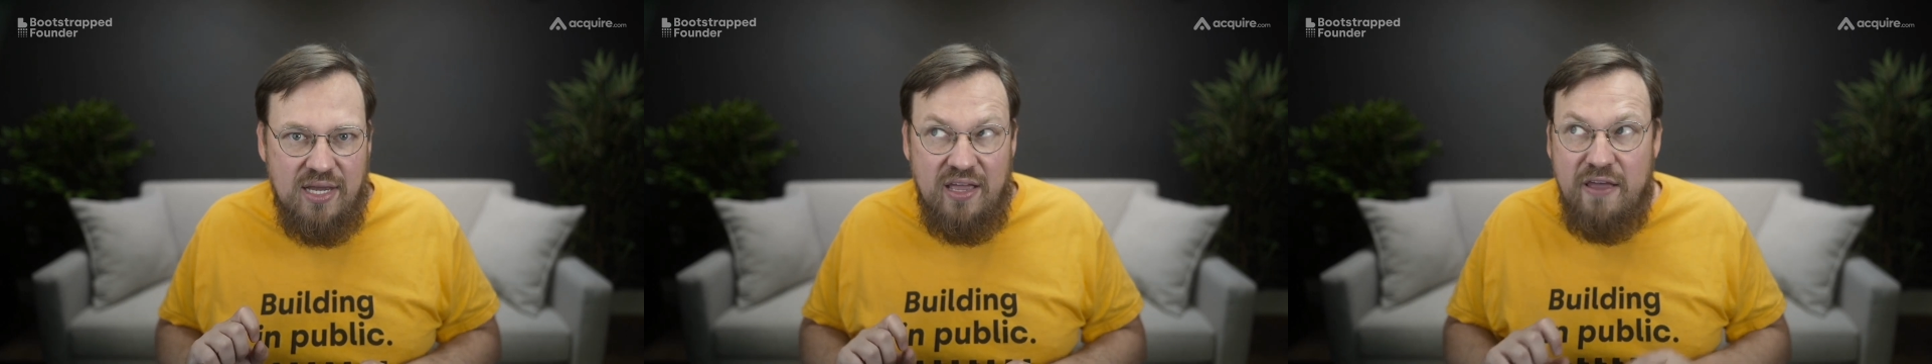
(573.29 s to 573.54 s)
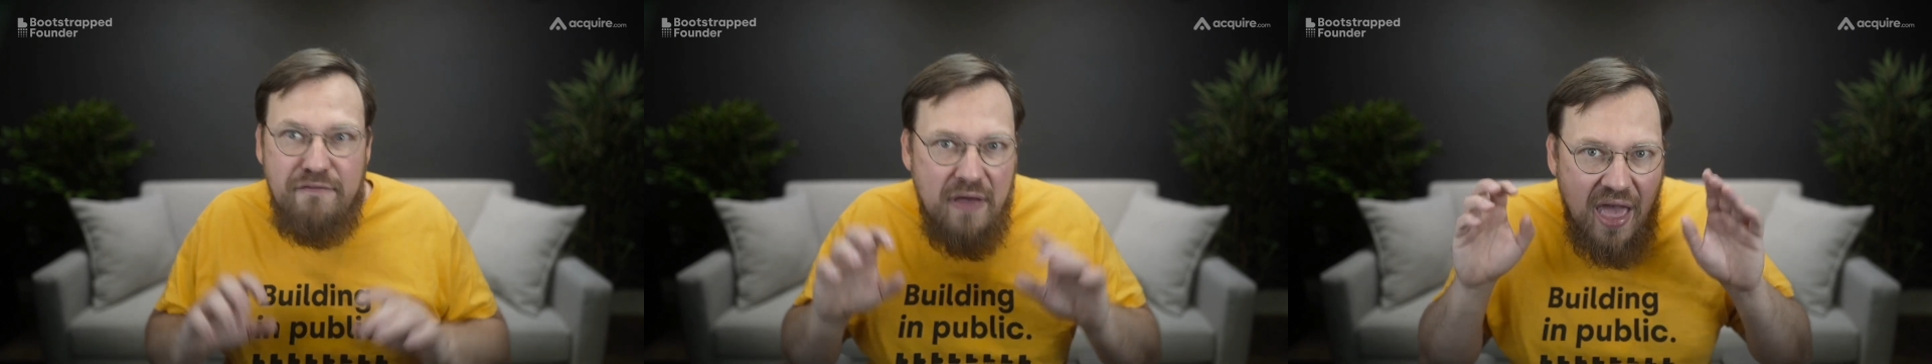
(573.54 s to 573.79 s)

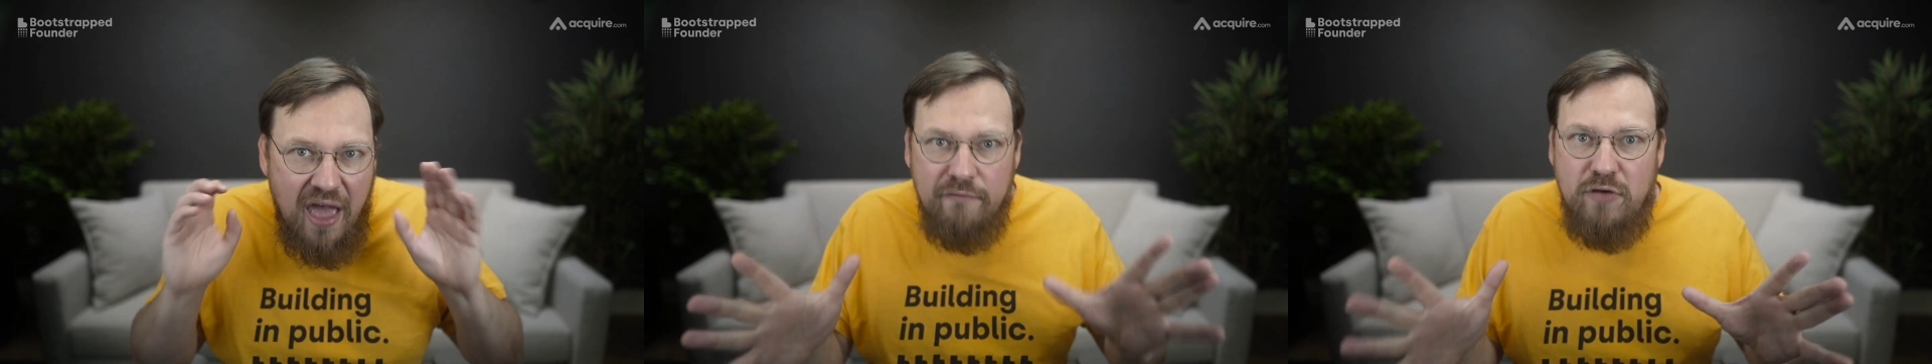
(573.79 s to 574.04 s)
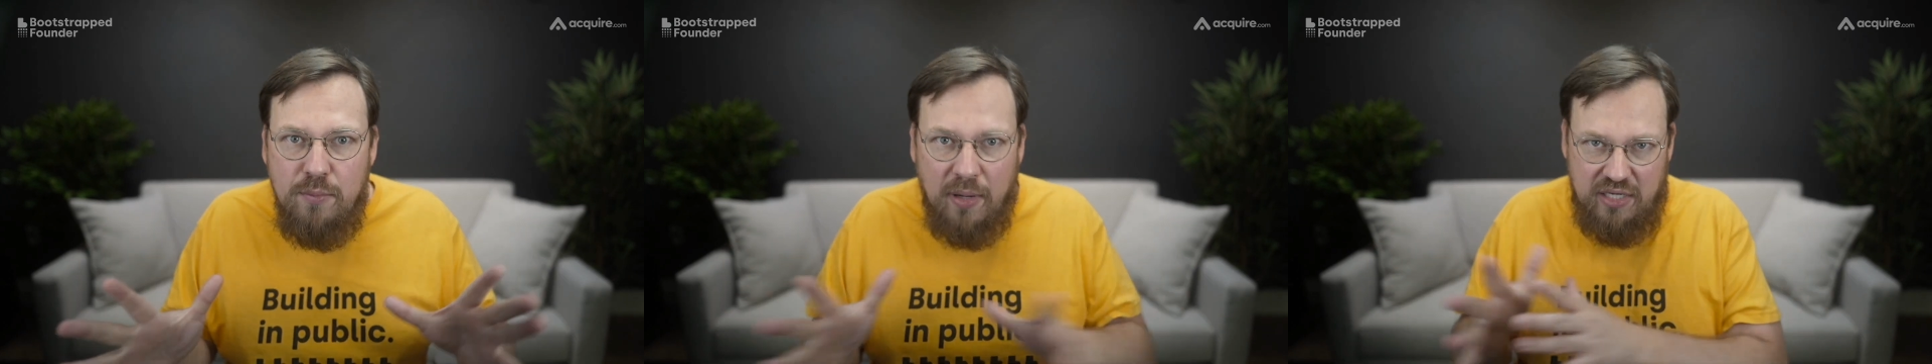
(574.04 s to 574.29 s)
If
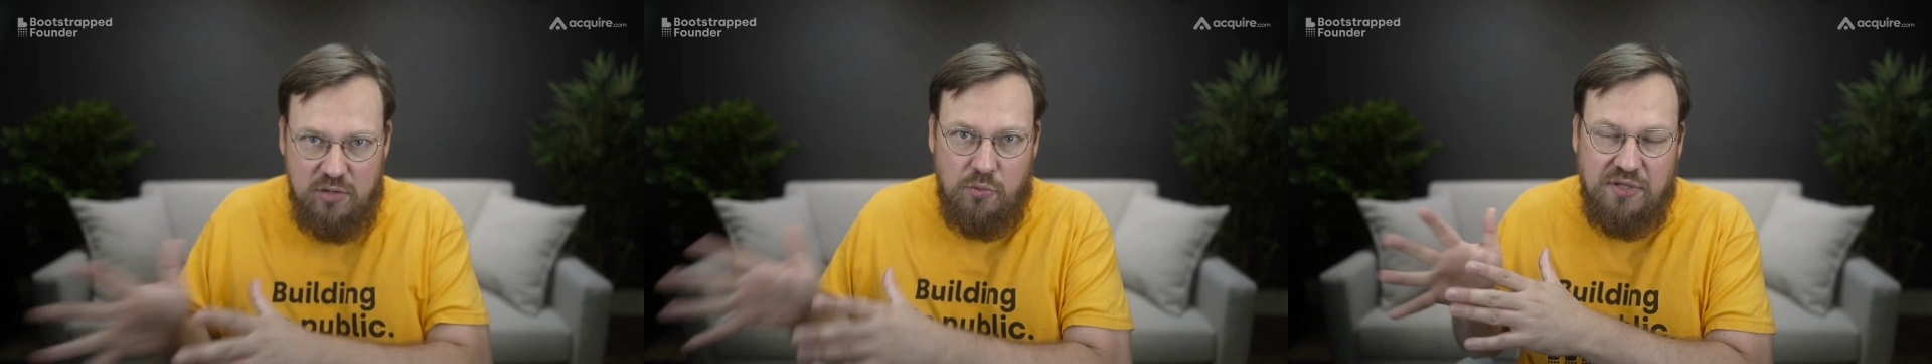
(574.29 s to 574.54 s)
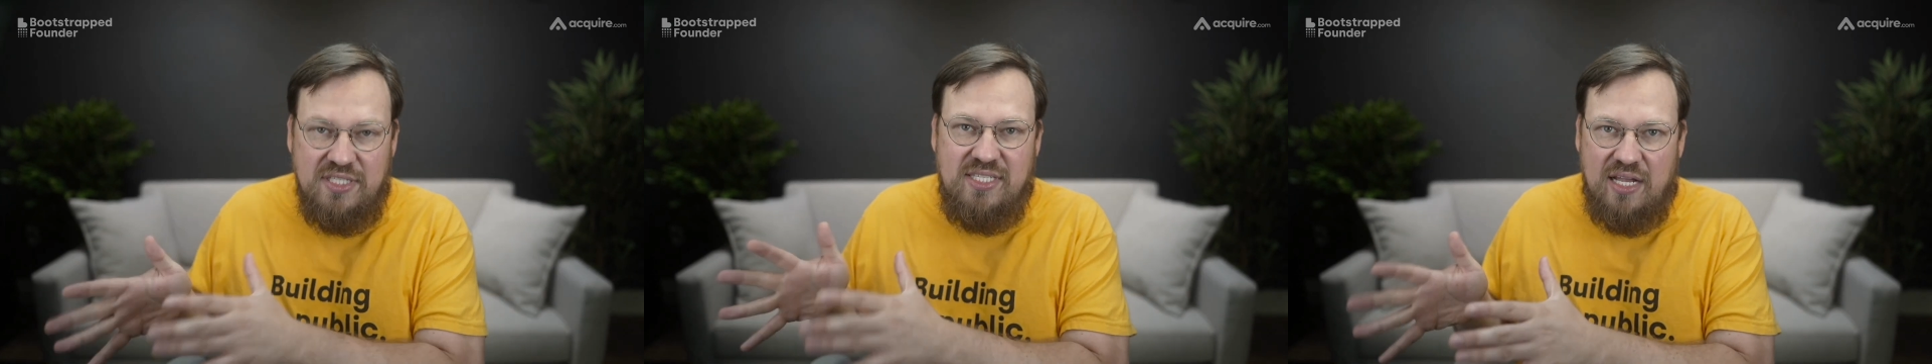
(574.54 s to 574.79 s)
everybody
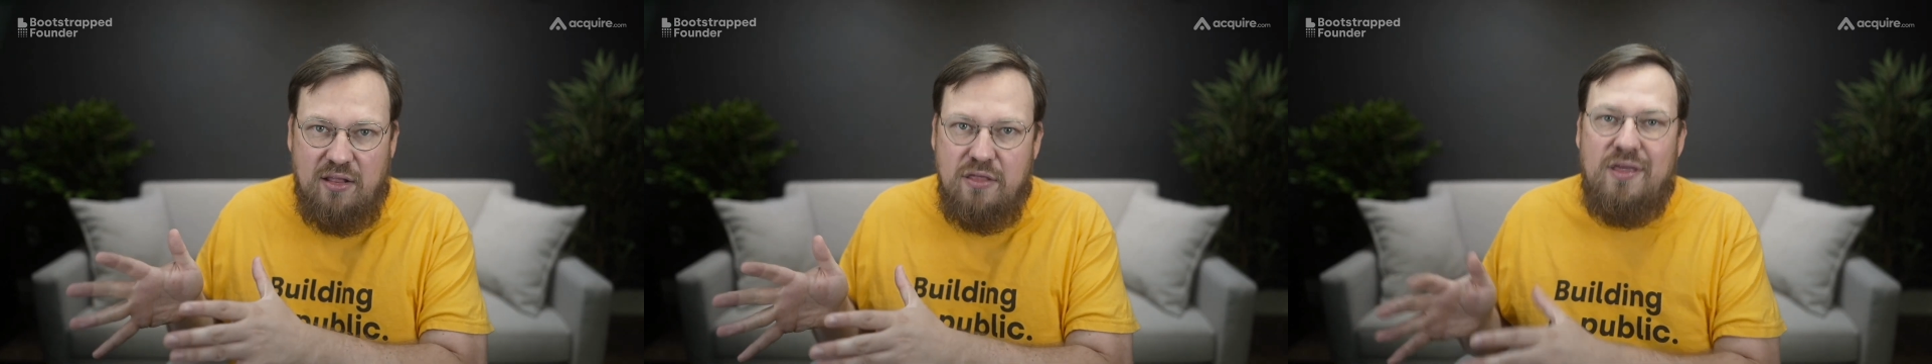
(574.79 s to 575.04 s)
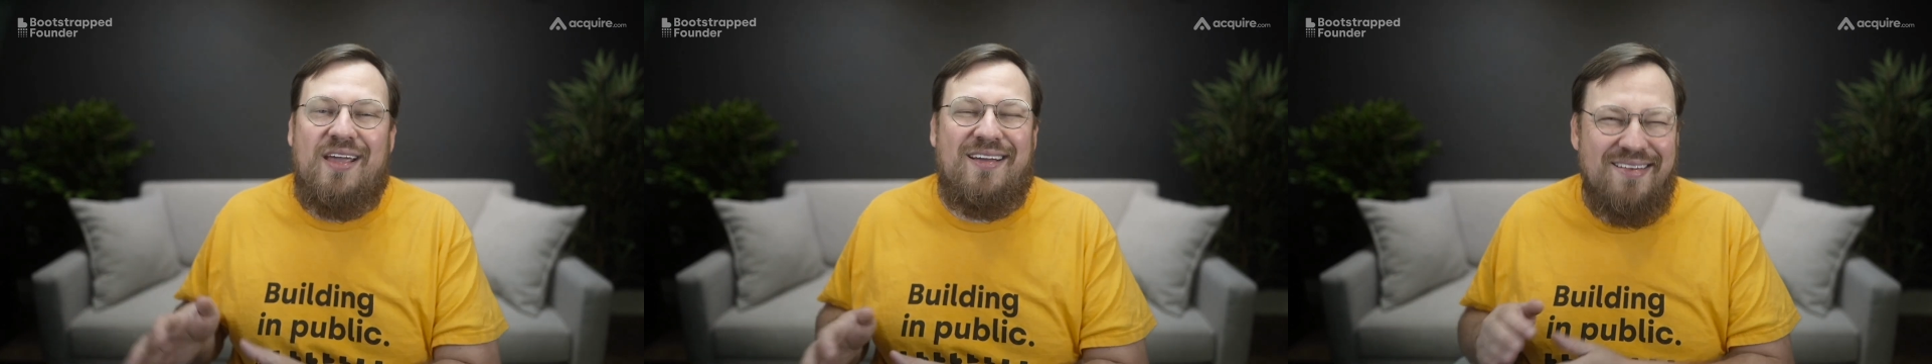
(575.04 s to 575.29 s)
wants that
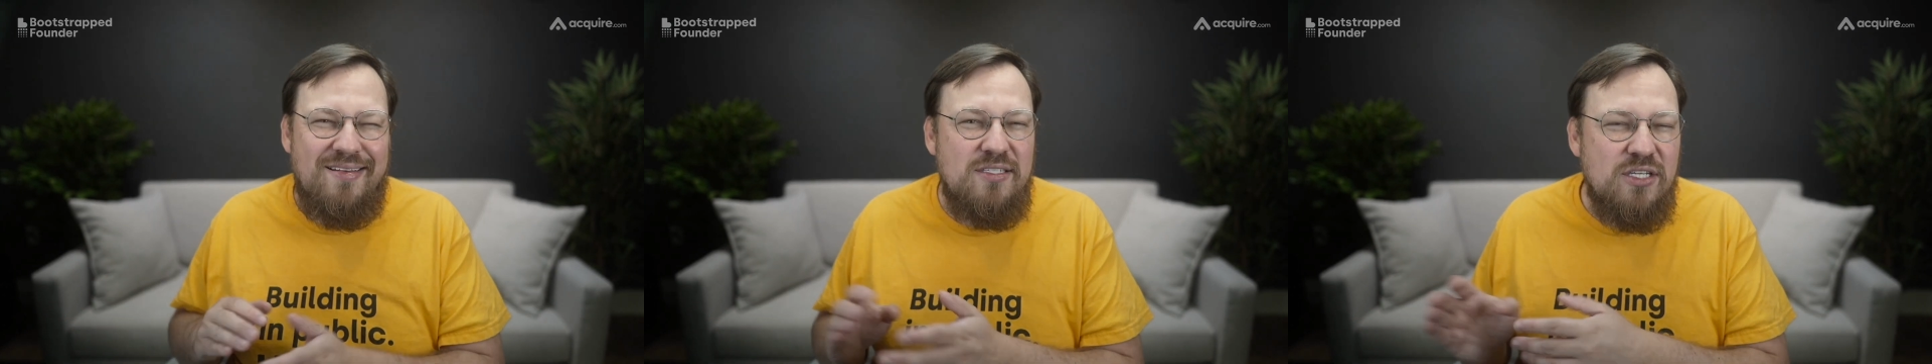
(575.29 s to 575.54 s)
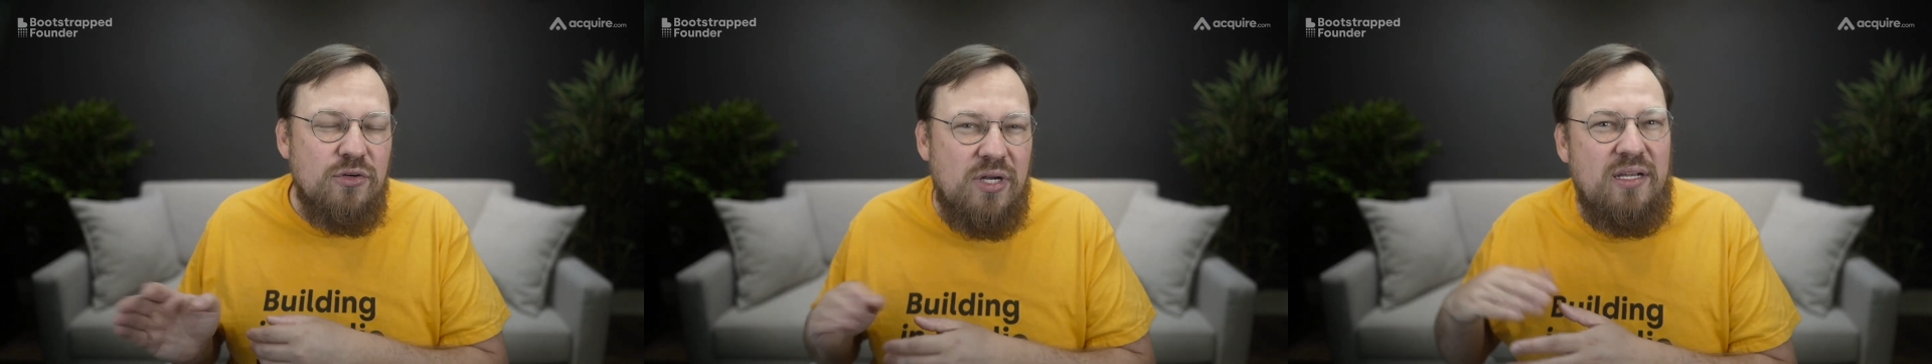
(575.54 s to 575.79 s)
thing,
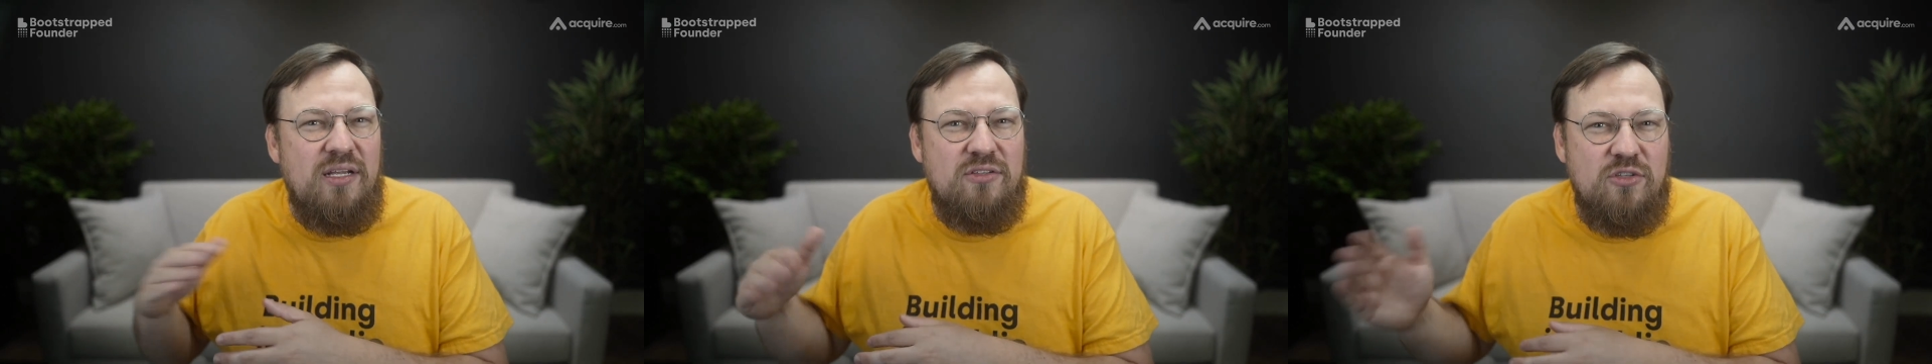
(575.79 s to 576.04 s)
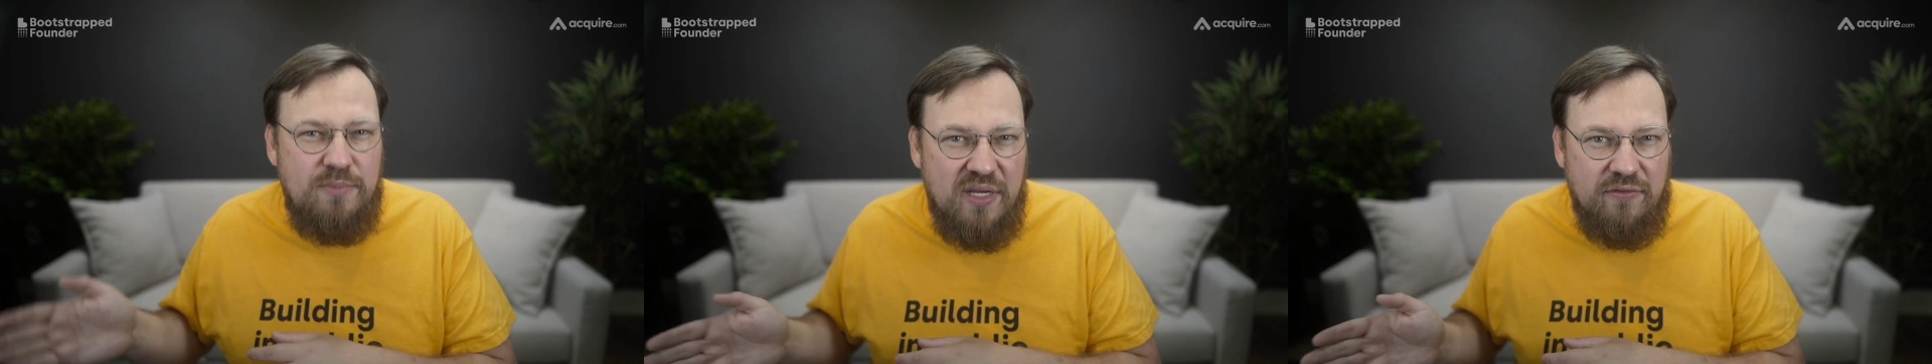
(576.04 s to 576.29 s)
it's a good idea
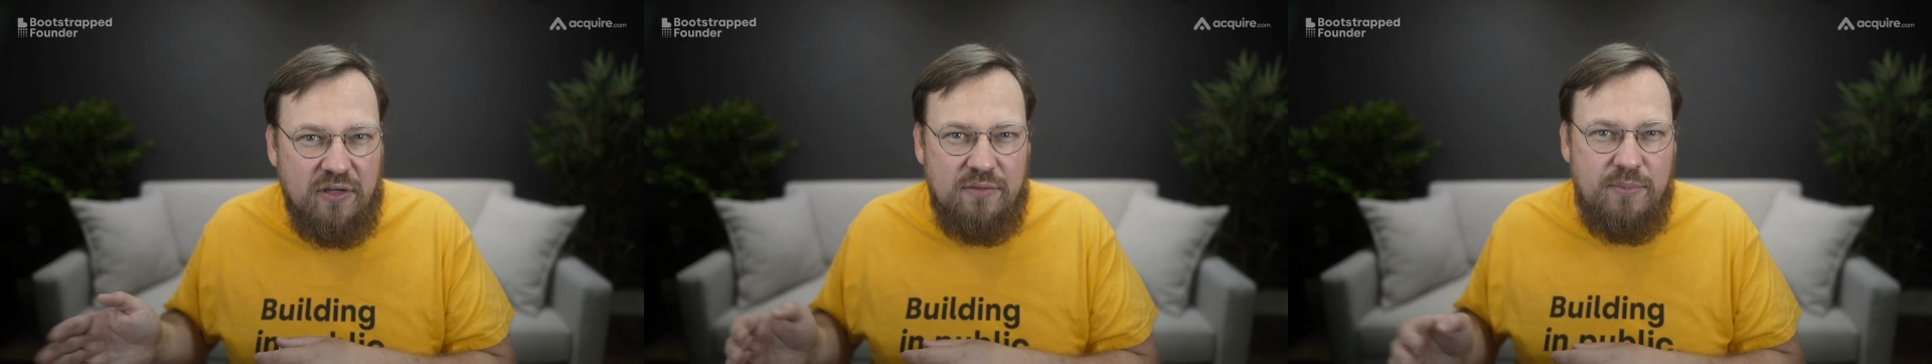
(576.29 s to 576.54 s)
to pivot.